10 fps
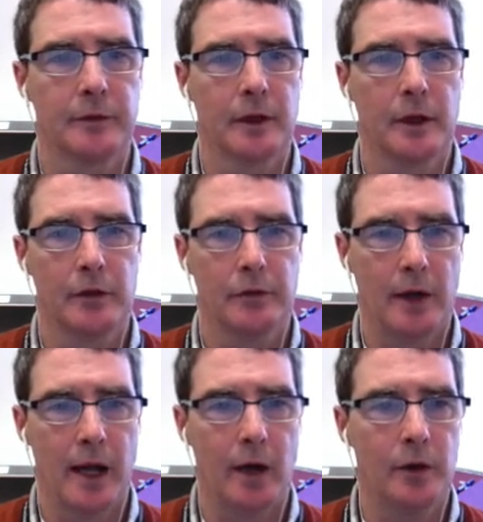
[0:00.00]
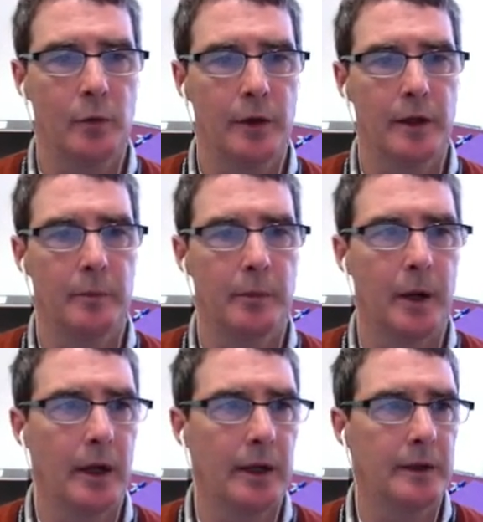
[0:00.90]
So how can we
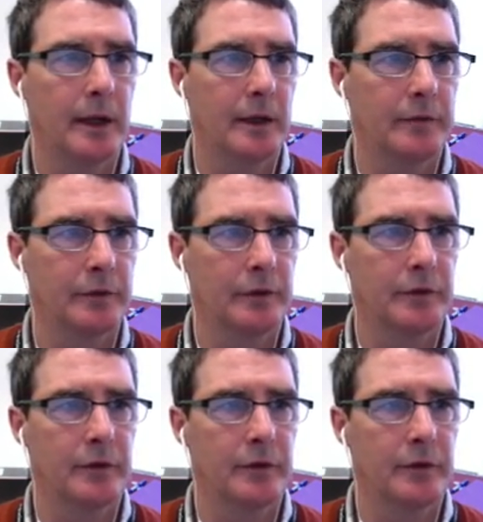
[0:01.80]
combine that first